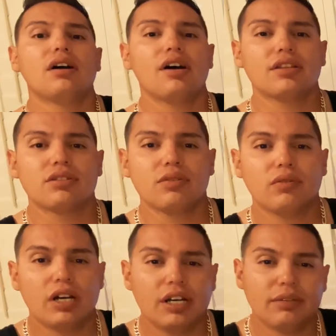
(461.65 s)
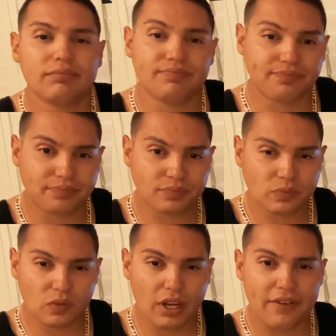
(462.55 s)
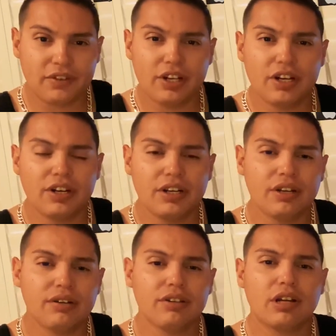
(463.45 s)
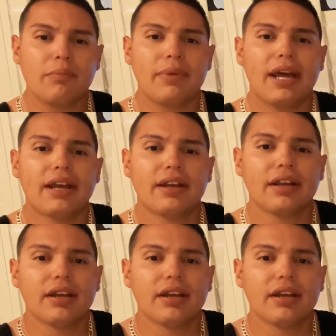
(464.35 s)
Also, after you come back,